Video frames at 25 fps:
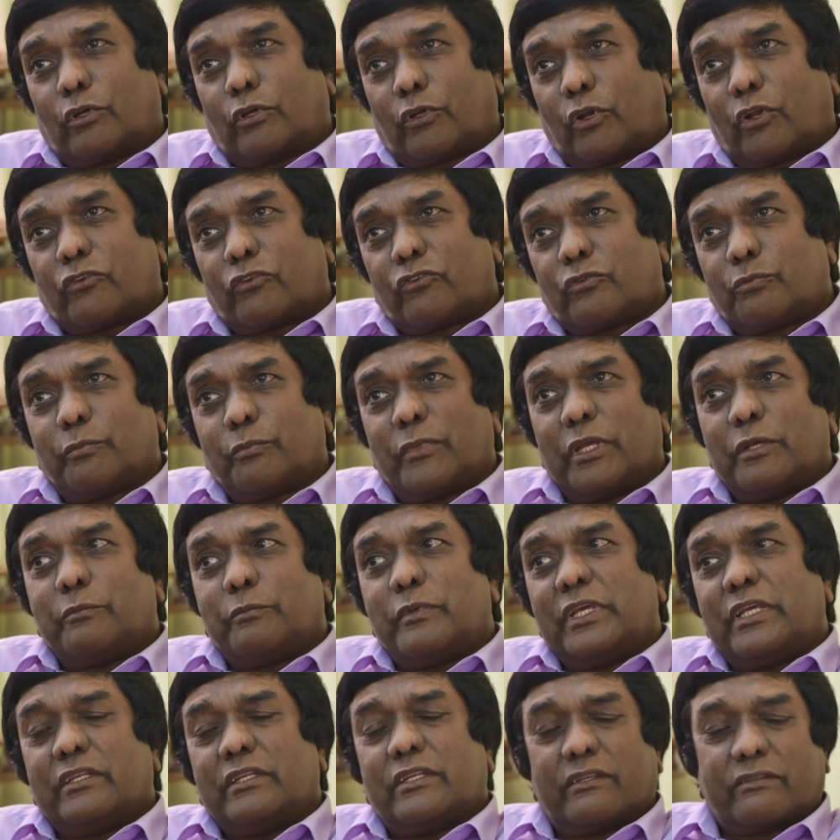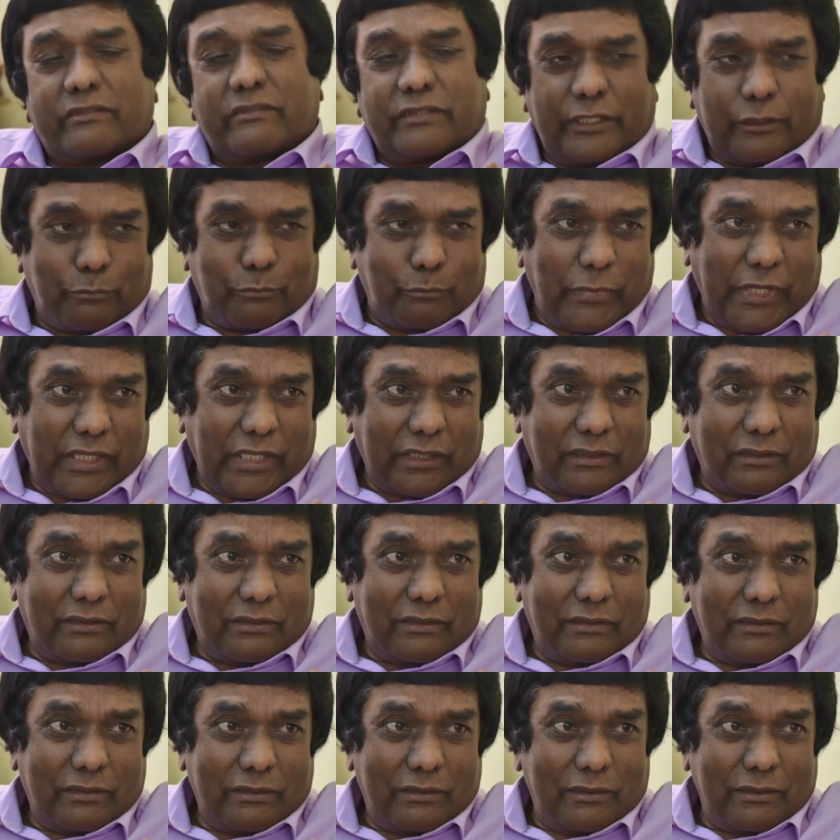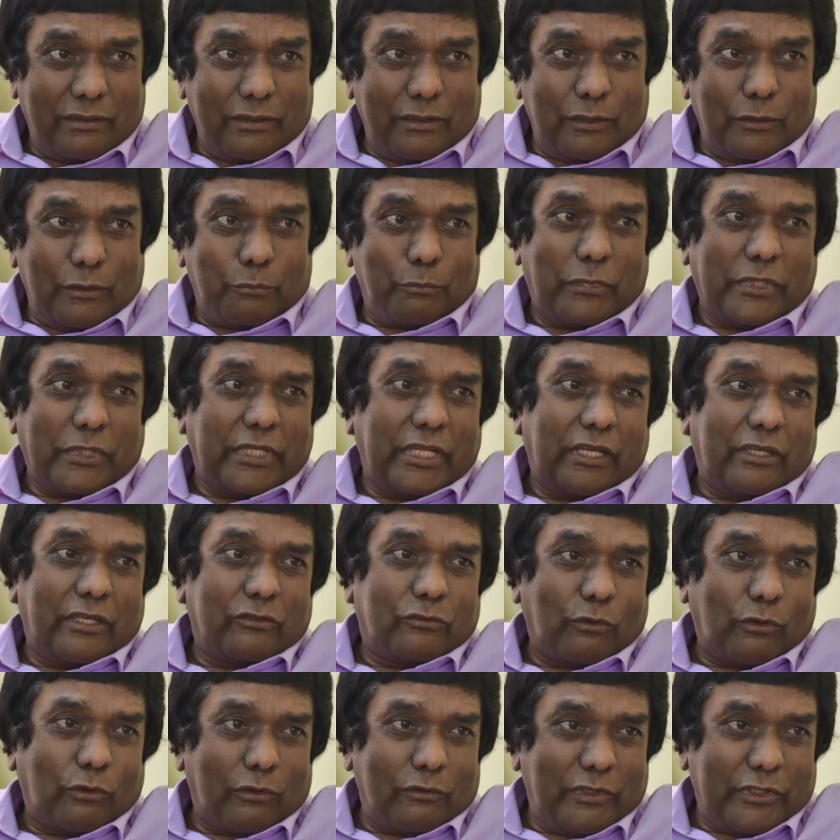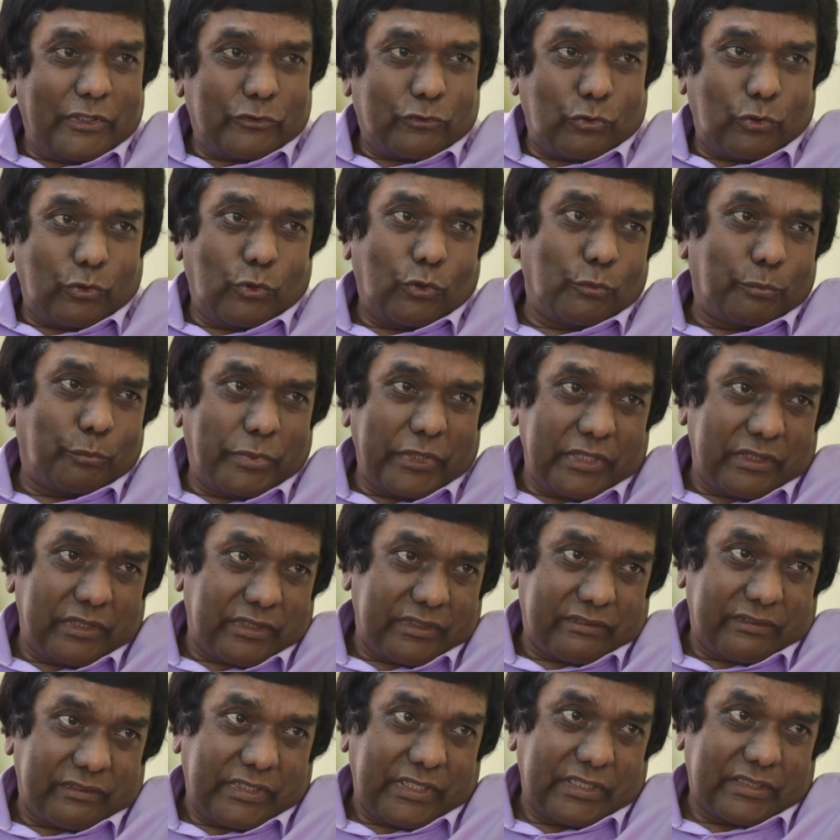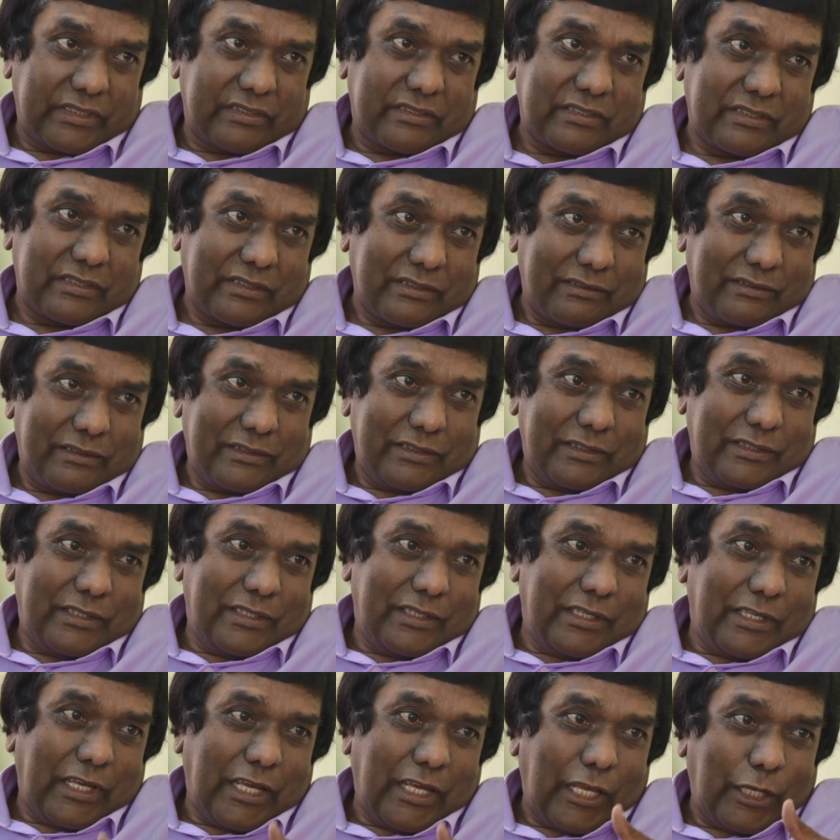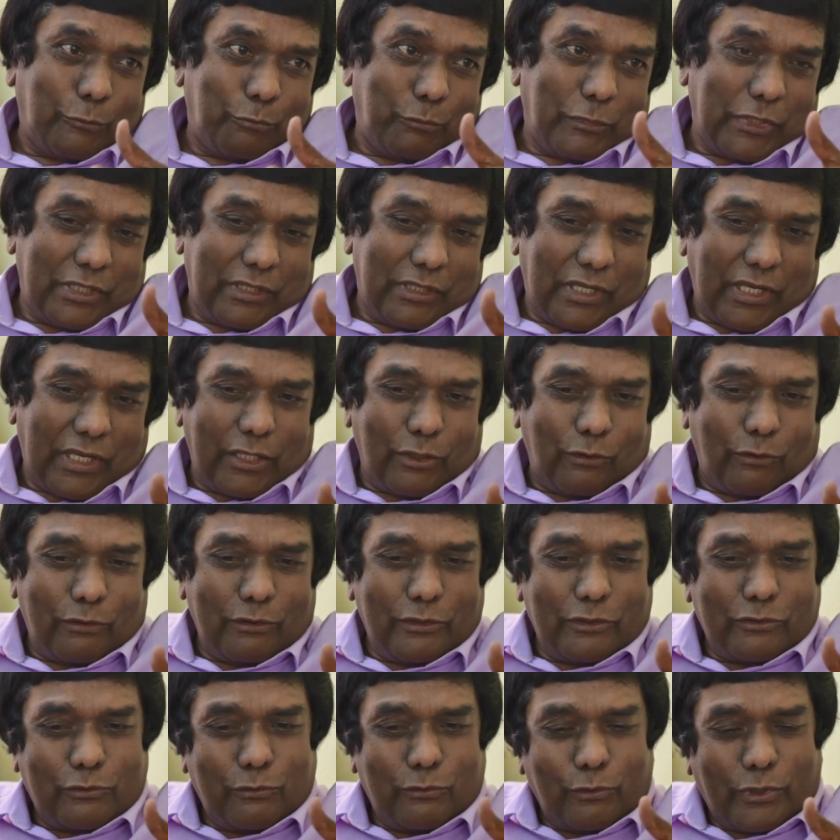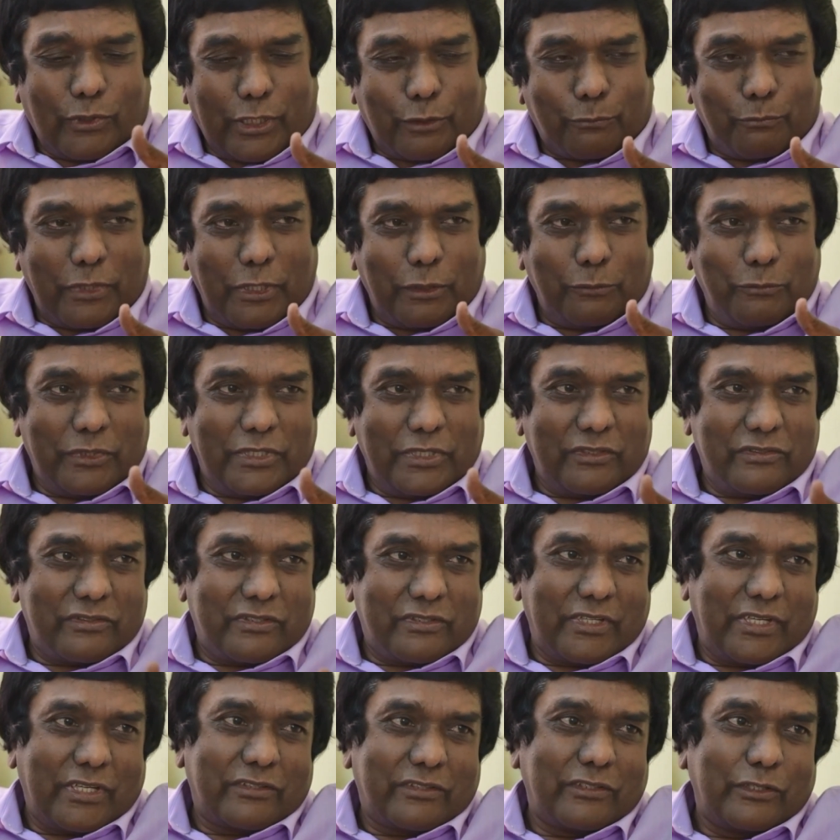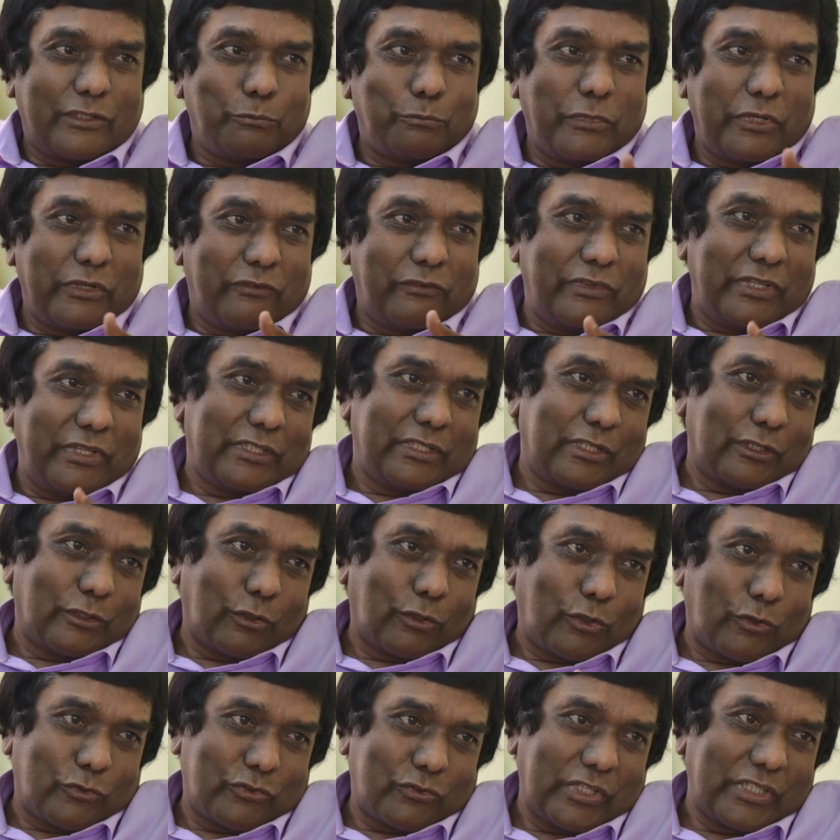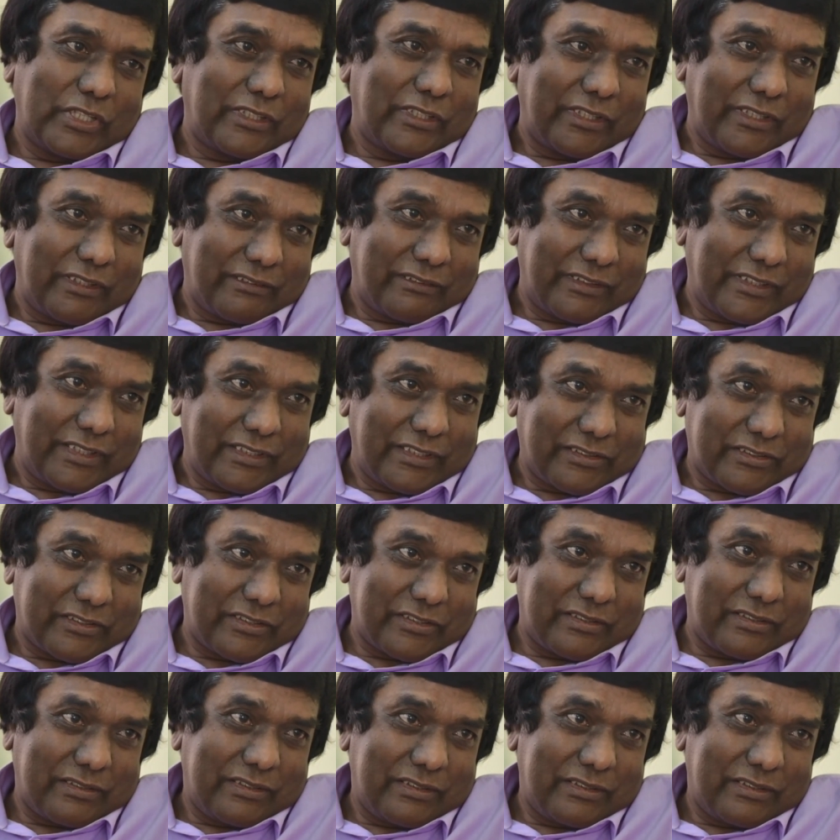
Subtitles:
cross may be the setback, but there is always hope in resurrection. And may I always look at my ministry as in between the cross and the resurrection.